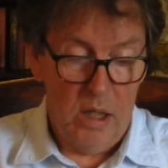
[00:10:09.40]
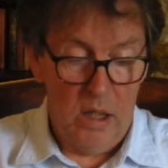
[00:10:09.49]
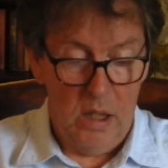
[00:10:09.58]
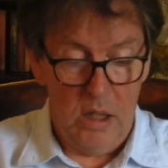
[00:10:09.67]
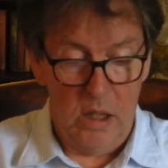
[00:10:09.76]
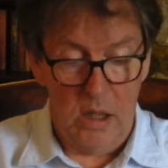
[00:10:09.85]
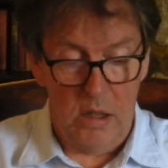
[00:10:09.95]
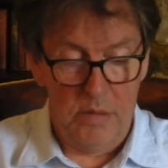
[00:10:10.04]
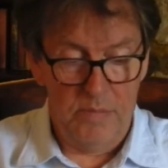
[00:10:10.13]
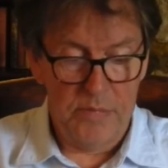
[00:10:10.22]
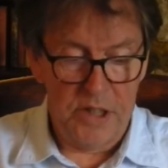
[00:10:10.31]

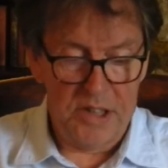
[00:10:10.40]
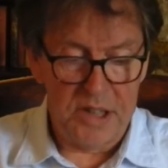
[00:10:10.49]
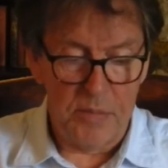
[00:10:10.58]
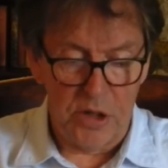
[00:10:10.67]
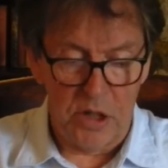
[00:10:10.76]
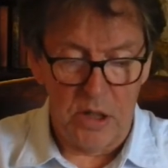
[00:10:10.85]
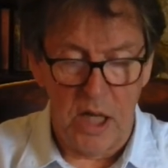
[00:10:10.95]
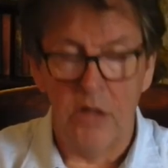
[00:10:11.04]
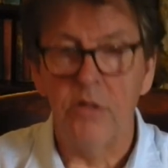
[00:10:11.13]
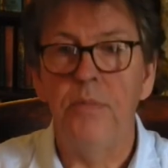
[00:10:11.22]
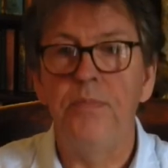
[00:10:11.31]
There's something in
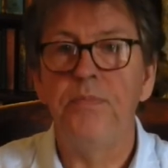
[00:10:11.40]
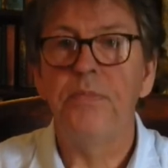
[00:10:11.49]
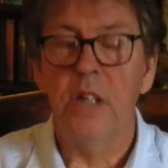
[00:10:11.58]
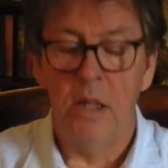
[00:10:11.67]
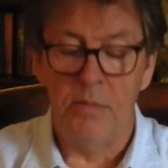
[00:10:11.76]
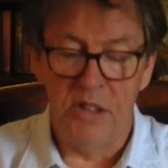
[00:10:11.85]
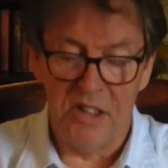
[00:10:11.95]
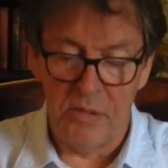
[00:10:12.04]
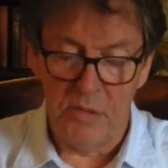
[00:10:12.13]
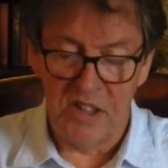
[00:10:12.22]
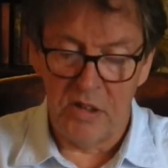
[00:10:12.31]
that,
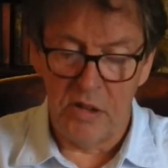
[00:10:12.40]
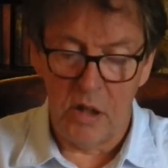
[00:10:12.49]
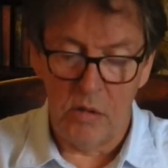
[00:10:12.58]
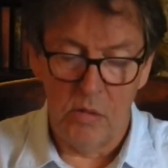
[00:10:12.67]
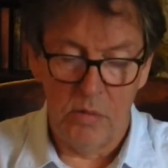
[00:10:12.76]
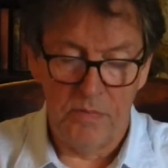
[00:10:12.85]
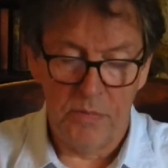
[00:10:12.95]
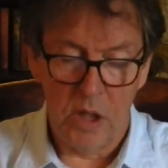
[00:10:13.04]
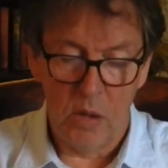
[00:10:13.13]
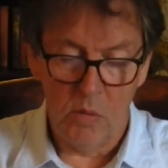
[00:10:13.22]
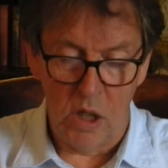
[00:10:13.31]
admitted Mr. Doe.
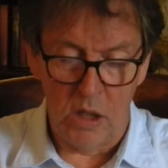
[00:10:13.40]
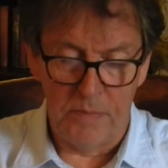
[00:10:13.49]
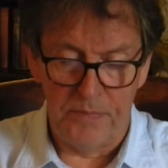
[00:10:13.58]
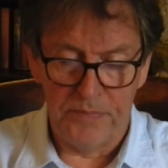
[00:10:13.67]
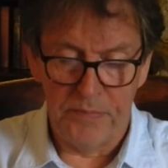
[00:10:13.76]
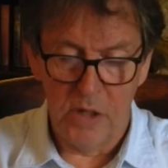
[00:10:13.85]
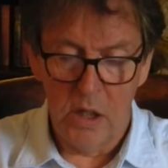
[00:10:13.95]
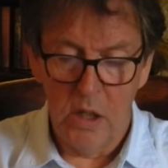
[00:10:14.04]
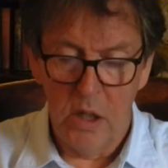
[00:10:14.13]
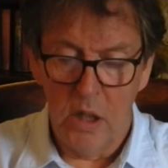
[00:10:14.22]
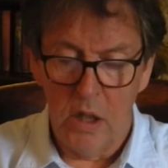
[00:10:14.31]
Well,
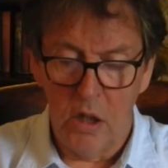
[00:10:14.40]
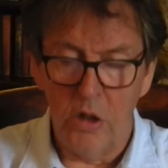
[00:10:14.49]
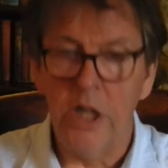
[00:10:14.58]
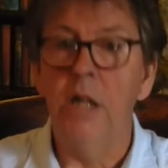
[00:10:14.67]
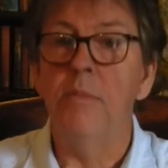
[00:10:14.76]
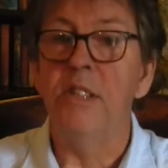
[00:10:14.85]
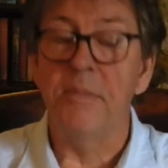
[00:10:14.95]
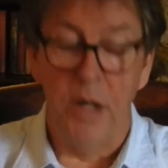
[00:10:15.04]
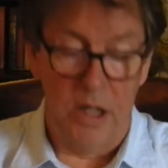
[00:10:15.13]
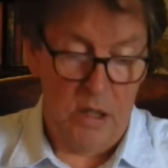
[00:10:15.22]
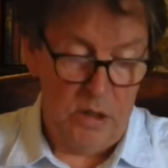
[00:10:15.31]
look here, Miss
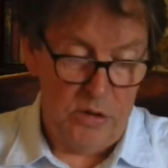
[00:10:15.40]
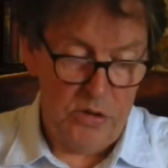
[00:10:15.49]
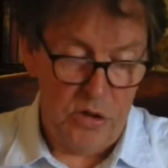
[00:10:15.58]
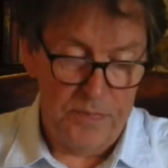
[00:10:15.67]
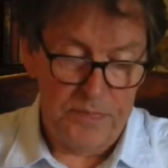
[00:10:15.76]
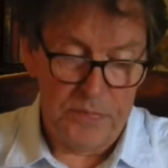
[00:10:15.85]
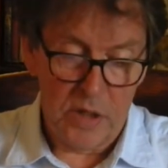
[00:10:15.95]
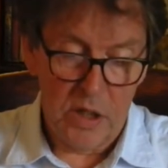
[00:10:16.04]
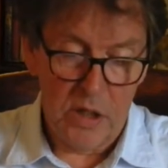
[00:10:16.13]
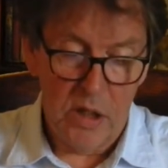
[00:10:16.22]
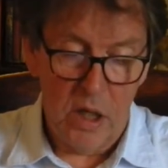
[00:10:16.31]
Maitland.
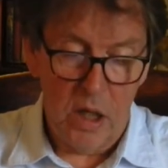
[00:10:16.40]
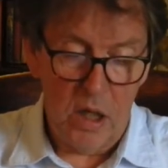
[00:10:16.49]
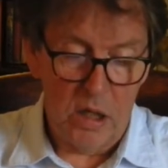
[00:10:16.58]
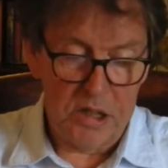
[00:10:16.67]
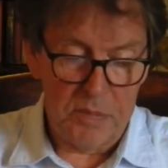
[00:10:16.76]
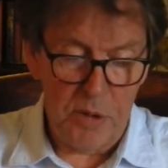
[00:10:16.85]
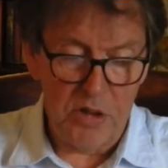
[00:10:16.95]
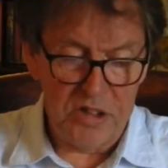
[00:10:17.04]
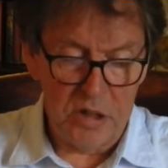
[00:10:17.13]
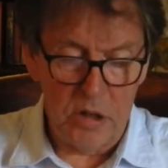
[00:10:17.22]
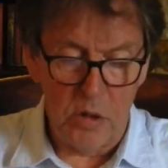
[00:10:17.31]

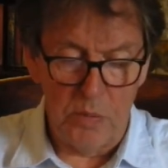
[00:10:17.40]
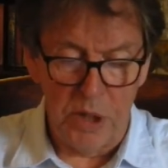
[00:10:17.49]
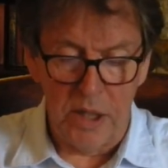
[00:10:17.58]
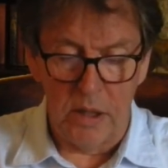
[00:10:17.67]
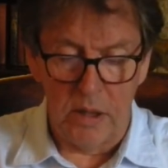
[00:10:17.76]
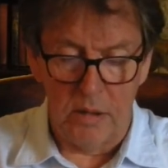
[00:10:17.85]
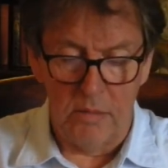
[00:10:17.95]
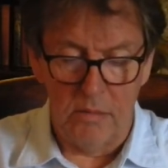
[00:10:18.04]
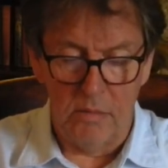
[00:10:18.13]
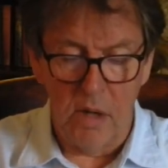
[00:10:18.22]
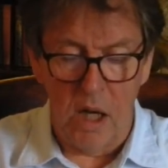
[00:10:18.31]
Supposing you
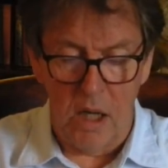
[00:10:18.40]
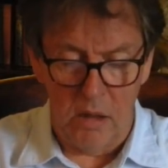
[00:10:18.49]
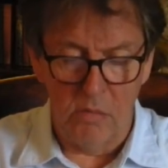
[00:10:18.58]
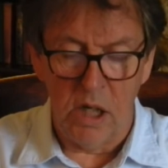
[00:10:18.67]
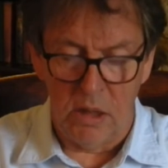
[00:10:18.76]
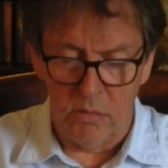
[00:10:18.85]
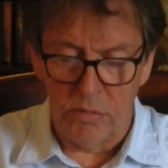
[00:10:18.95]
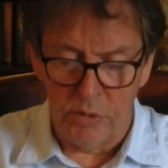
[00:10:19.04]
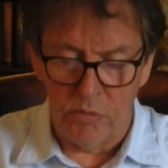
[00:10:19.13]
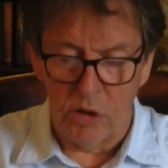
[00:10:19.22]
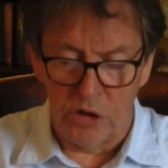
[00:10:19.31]
bring
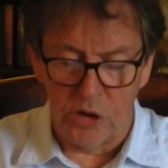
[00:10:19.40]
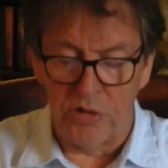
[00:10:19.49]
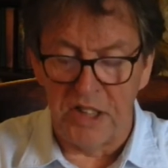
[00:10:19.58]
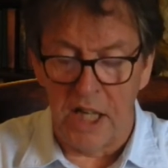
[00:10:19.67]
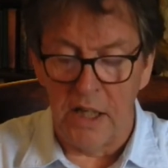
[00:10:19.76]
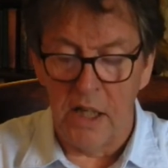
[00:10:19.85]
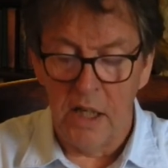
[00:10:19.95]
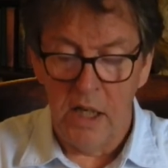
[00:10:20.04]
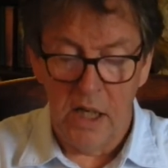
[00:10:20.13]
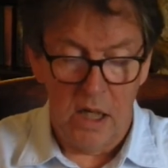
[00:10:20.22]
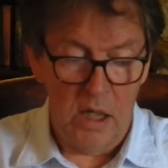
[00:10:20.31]
what you said,
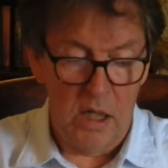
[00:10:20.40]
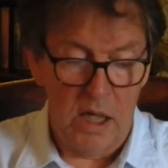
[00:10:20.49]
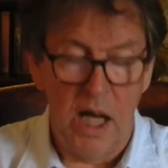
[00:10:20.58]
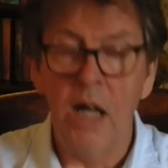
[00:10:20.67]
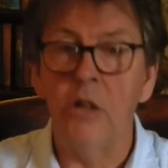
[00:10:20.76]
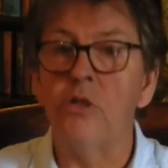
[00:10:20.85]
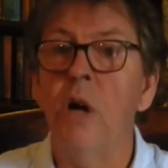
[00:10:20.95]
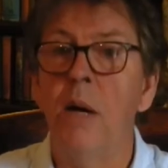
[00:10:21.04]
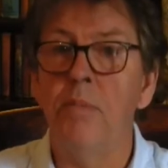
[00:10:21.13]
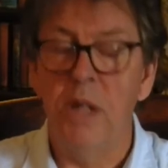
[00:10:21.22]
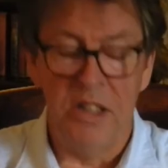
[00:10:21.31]
out to
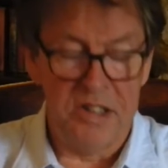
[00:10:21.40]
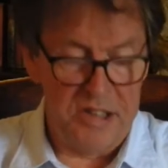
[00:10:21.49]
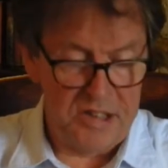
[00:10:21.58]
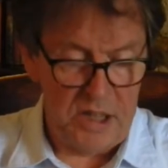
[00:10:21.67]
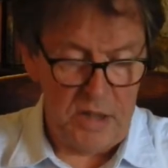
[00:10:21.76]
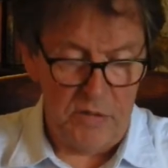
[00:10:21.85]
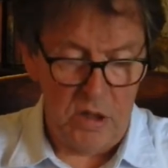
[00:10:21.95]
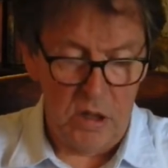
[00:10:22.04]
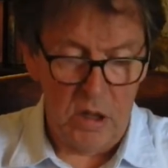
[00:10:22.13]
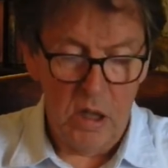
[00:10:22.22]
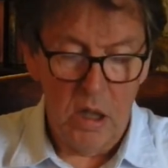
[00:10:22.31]
our place this
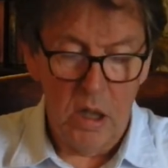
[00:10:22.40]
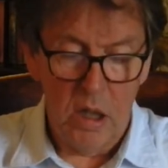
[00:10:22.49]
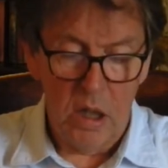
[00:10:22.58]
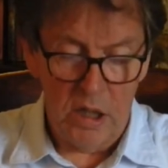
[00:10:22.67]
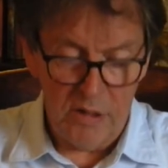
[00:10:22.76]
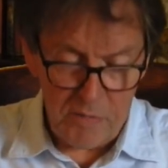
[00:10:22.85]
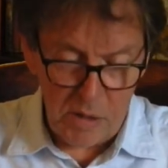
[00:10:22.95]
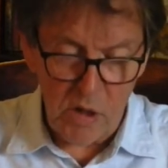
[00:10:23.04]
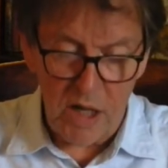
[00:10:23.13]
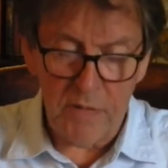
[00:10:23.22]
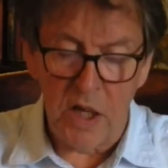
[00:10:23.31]
evening, and if my
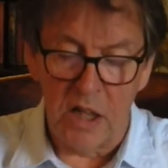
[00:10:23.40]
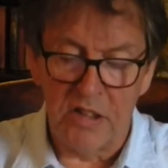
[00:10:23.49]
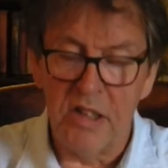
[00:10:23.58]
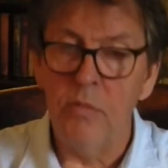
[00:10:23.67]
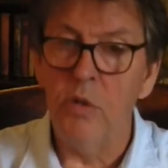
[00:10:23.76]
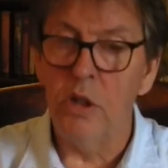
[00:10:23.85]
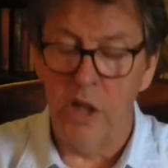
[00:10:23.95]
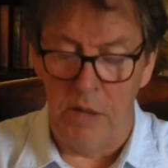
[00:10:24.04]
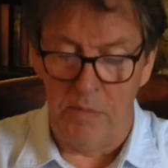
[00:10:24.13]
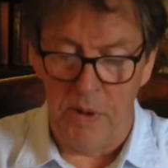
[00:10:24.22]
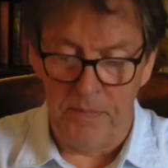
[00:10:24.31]
wife likes him, we'll
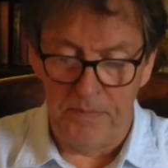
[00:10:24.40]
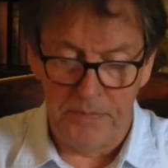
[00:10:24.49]
keep him.